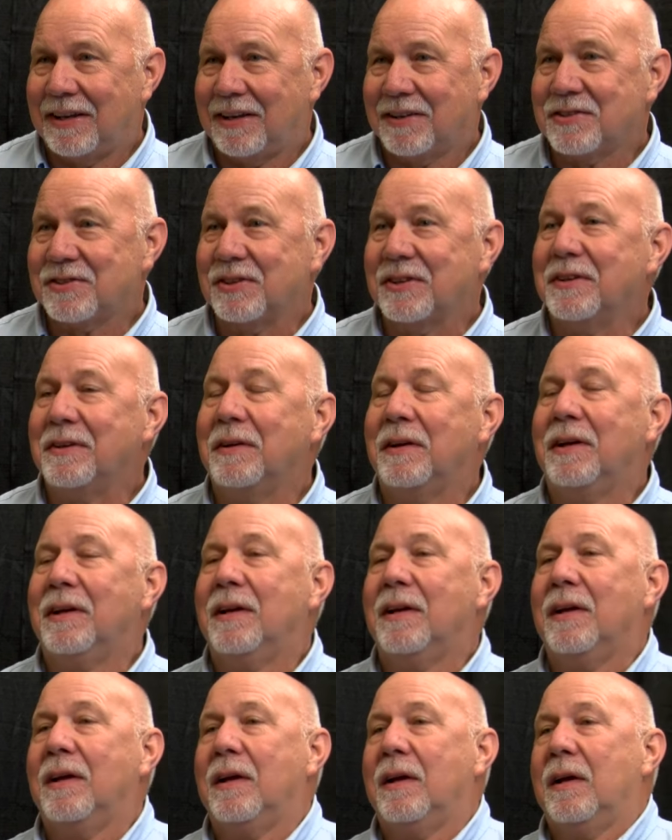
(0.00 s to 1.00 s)
I see.
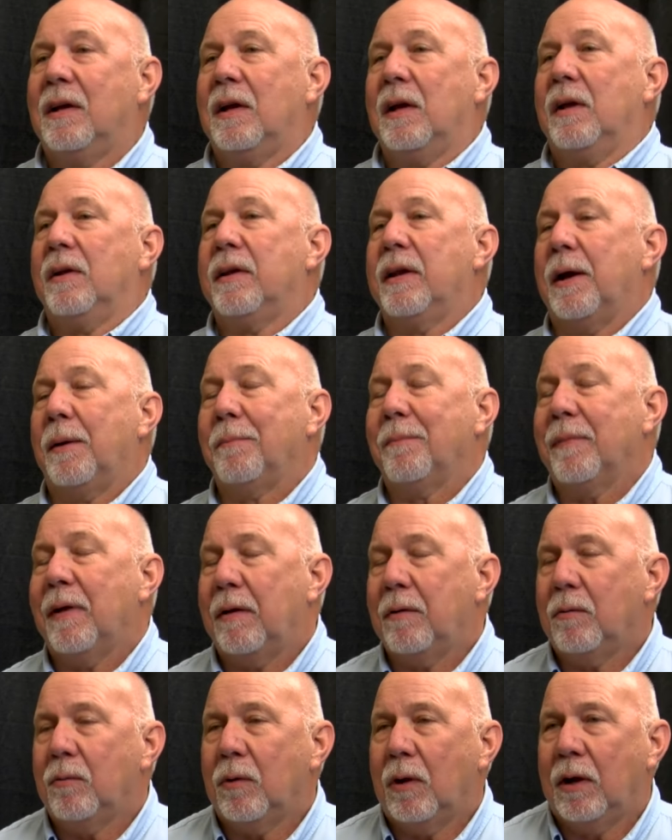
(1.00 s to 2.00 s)
Now,
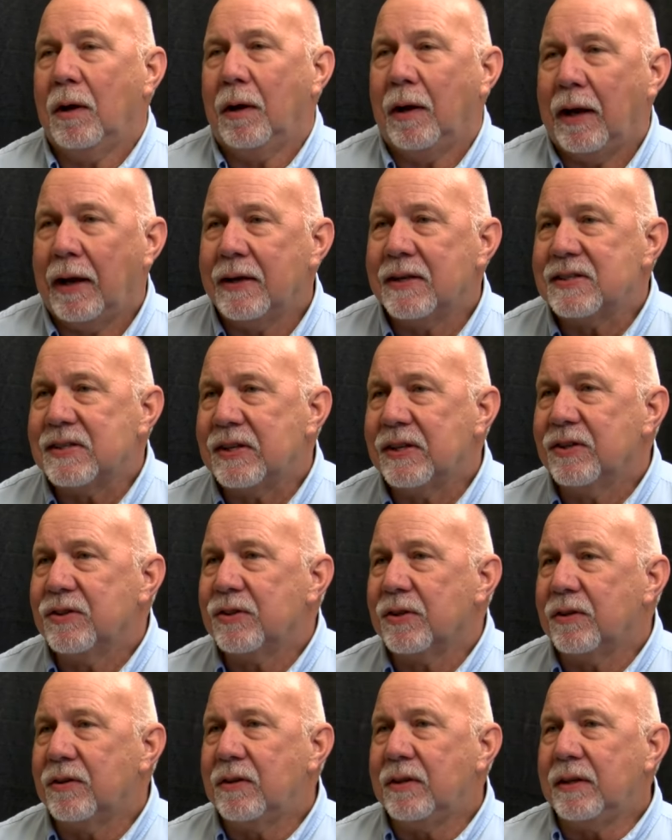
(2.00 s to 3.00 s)
I
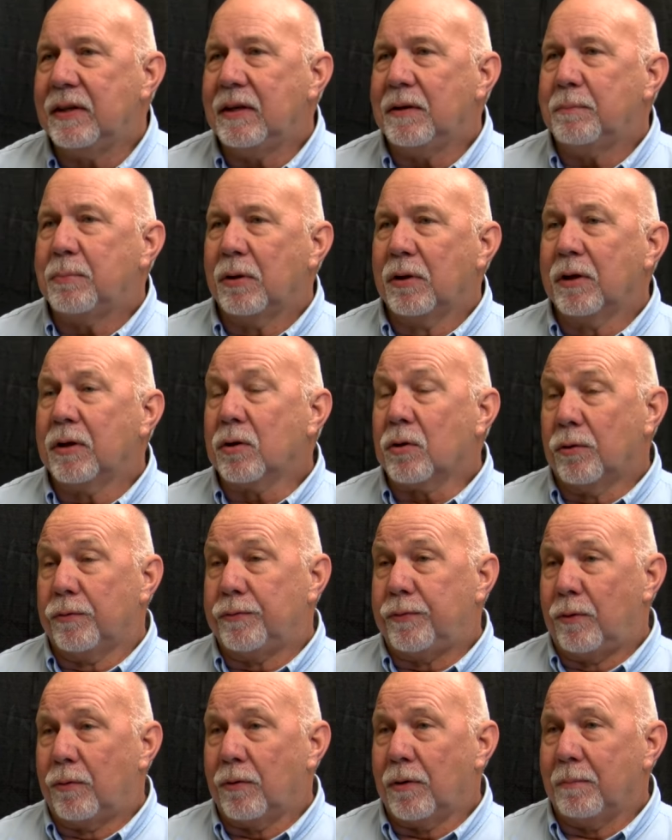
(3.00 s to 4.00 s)
attended the political
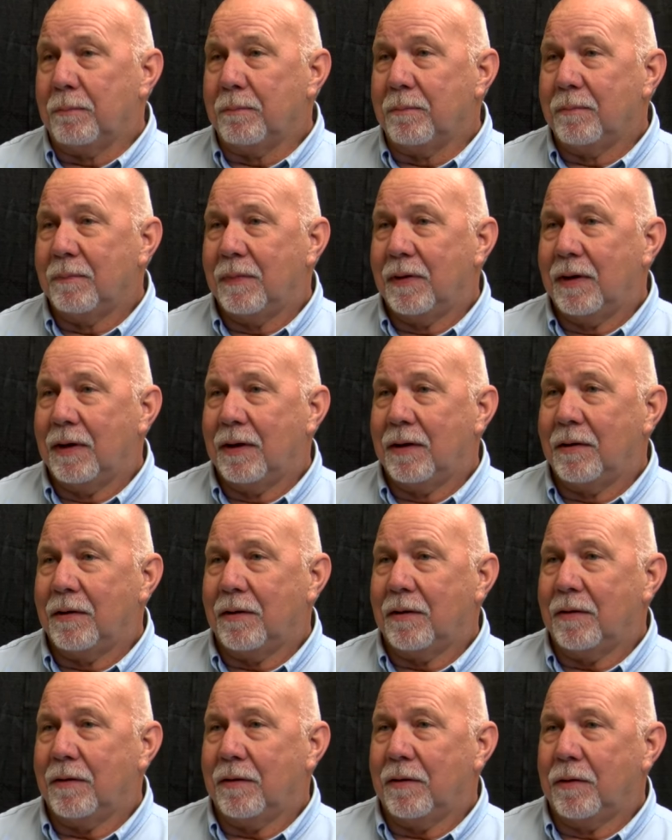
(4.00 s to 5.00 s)
forum
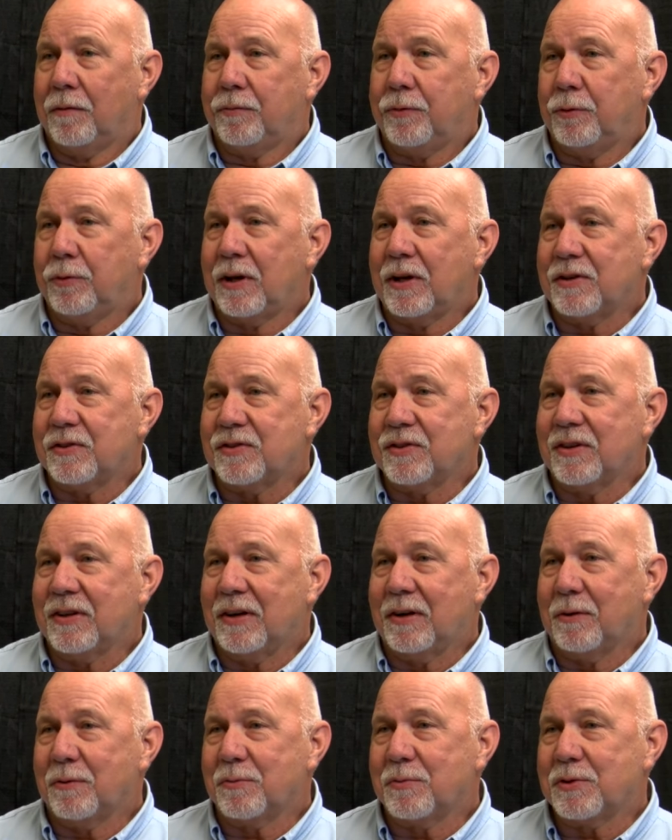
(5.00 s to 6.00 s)
a few days
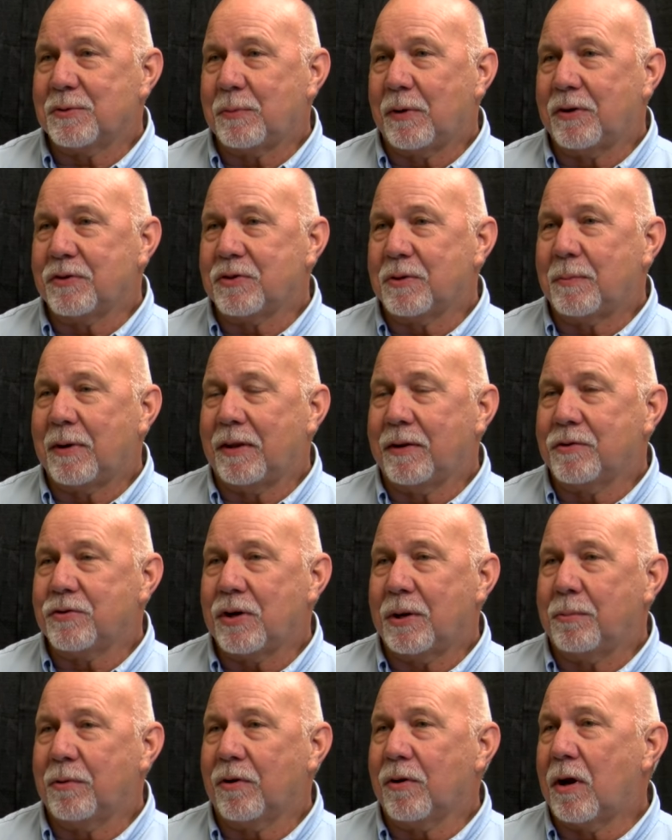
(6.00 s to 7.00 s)
ago, sponsored by the
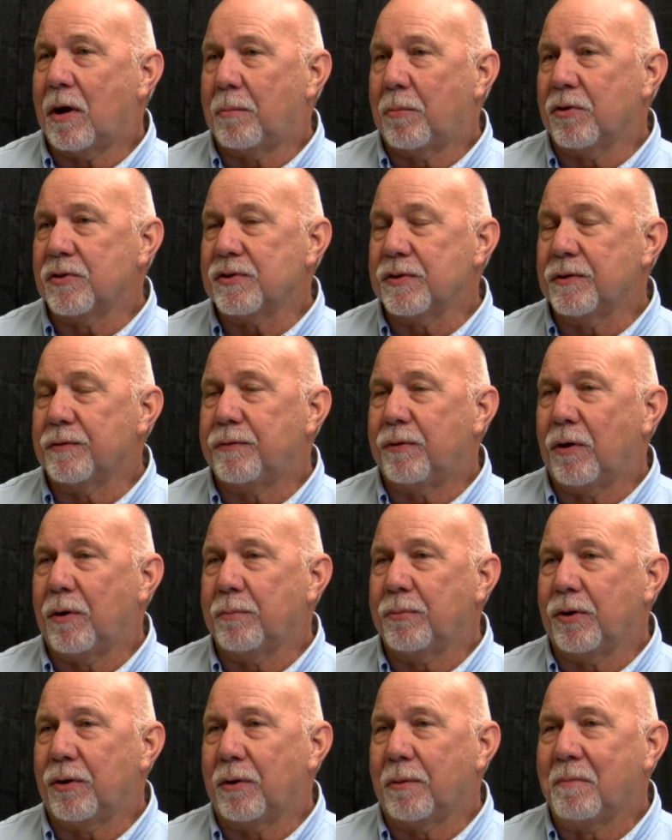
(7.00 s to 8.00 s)
Chamber of Commerce and the
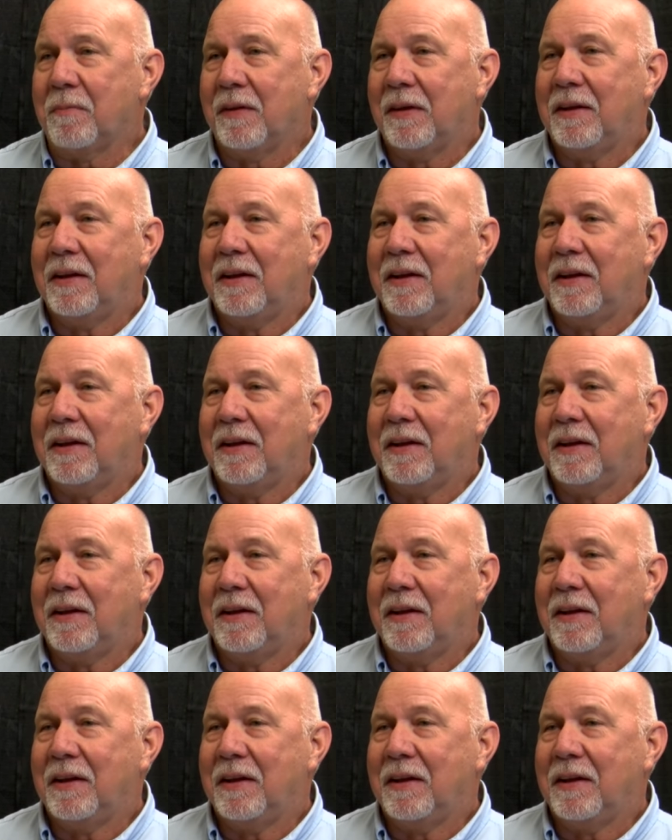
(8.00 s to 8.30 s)
Farm Bureau.